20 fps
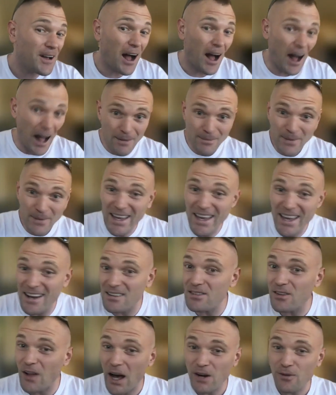I'm going to get a
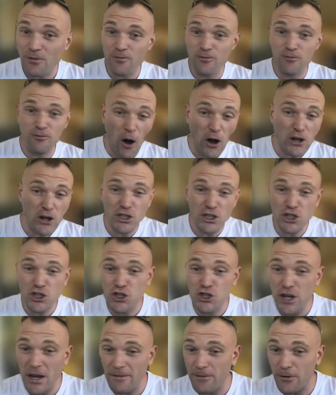lot of fucking
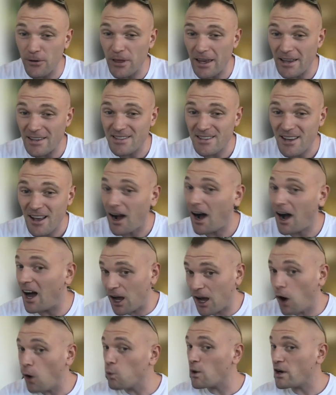shit for this. I
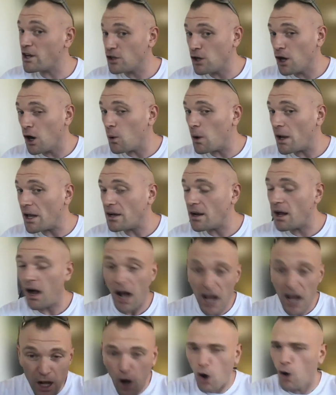already know it.
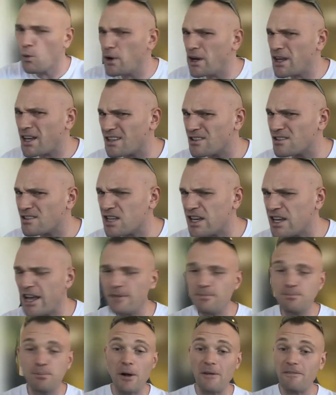I already can see
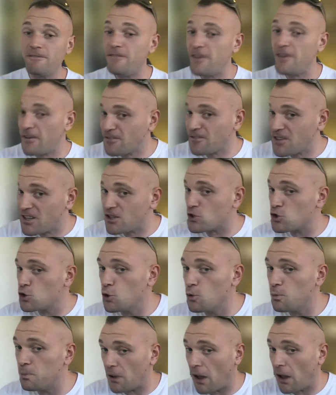it. But
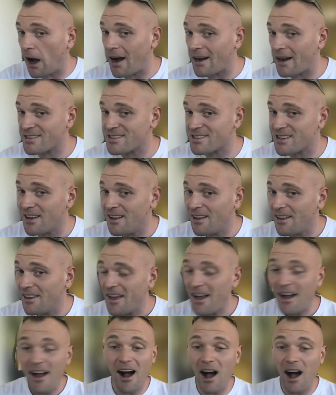52 blocks,
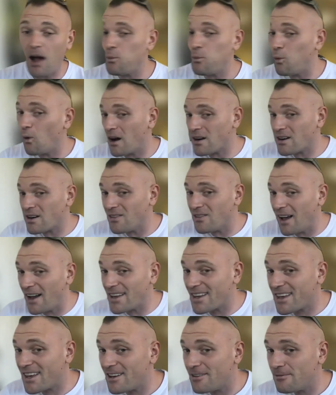I want to
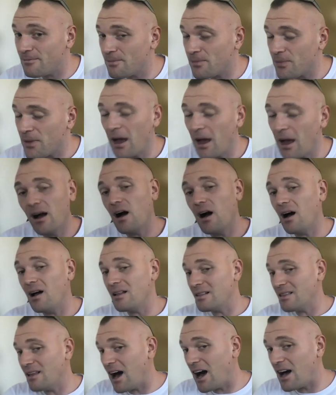like it a
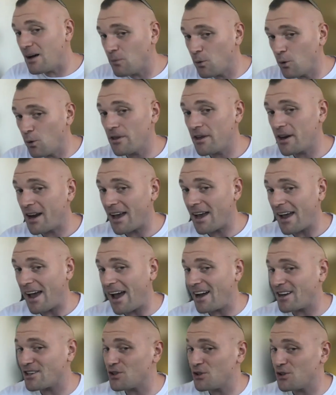lot more than I
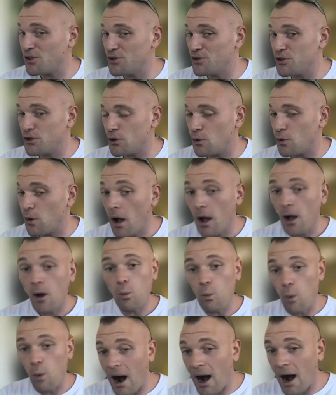actually do.
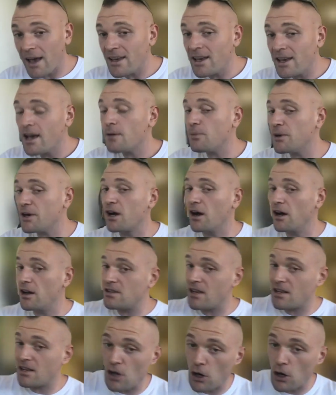Why?
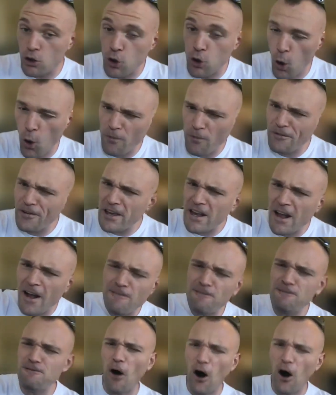Because it's a goofy
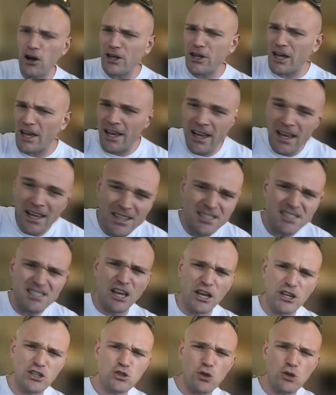fucking
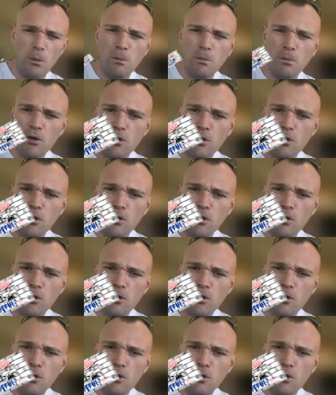system. Gotta